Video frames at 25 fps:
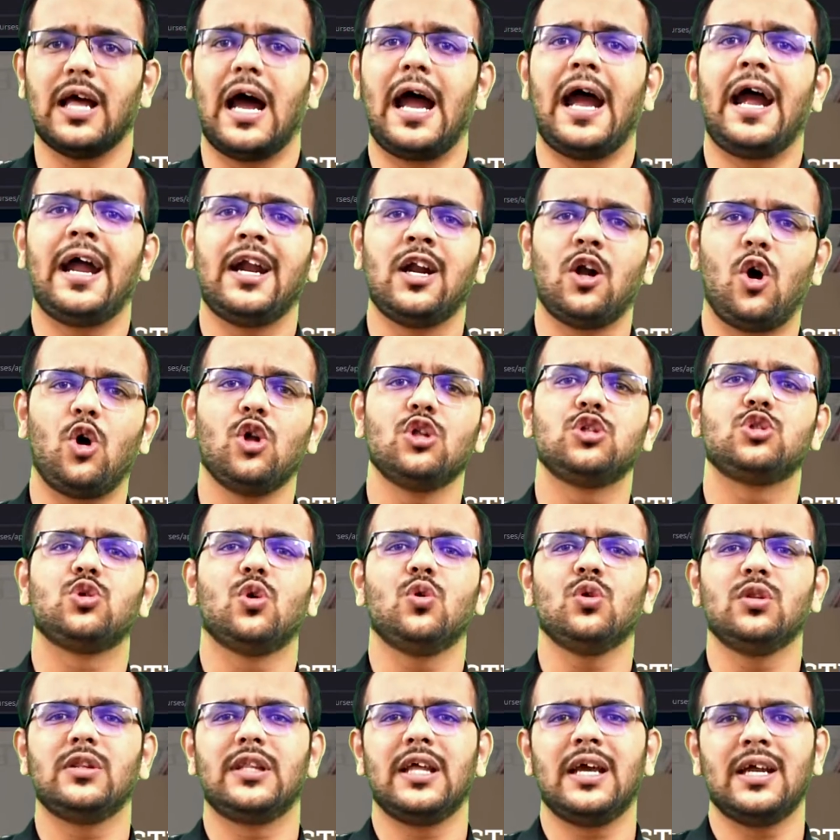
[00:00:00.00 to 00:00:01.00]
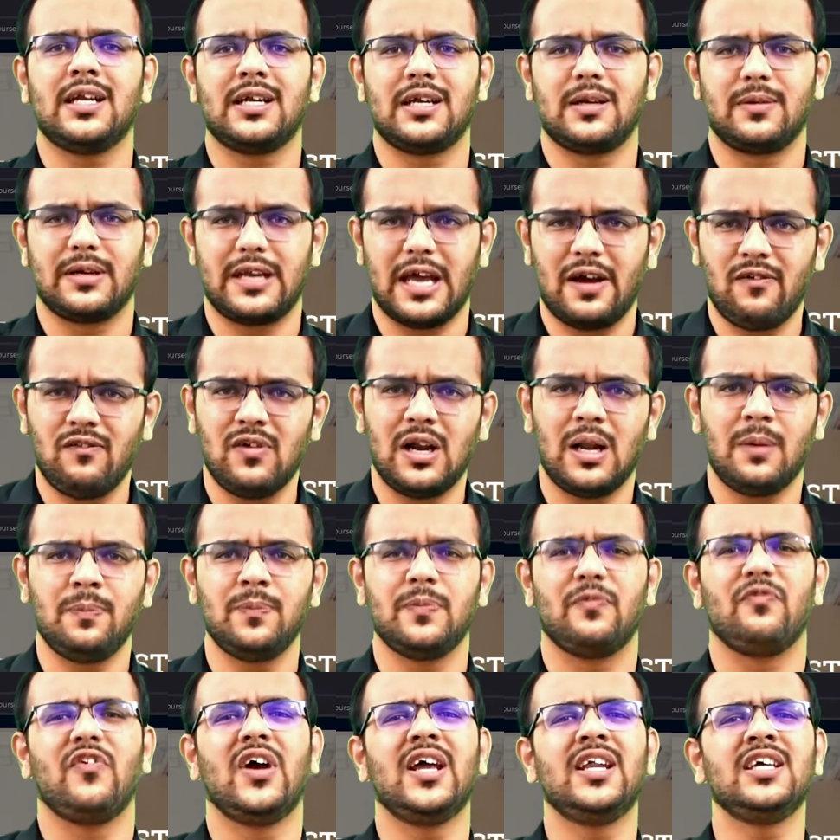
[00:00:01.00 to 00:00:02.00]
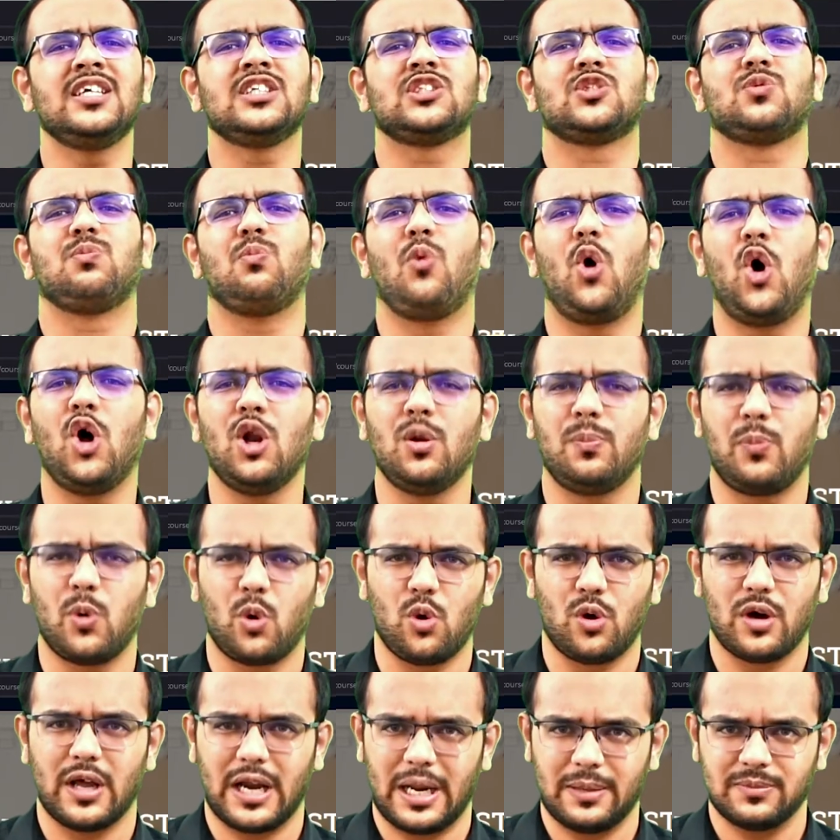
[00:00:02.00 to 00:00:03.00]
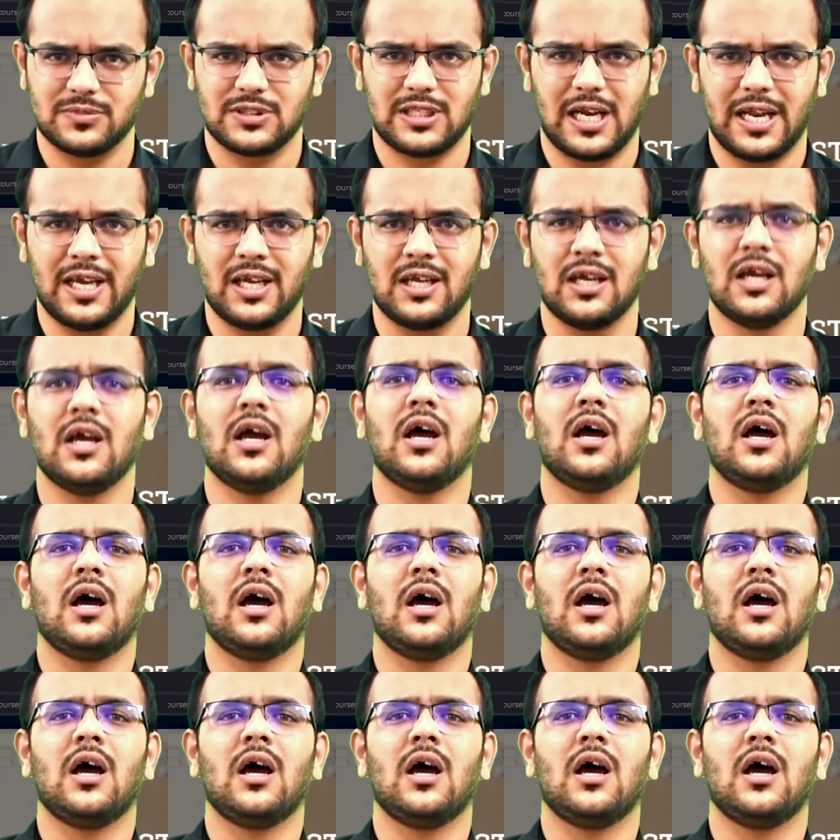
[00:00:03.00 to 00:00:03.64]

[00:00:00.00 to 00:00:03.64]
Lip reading: and also they develop very small programs like